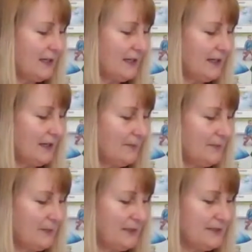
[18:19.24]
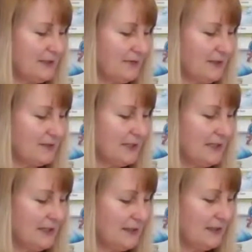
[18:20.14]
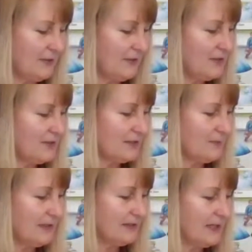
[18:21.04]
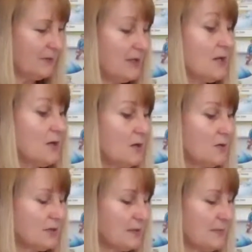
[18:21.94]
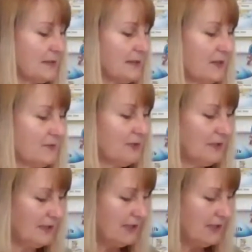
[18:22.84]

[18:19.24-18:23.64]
um, let me see if there's anything. Oh, I already talked about that one. Oh, talked about that one.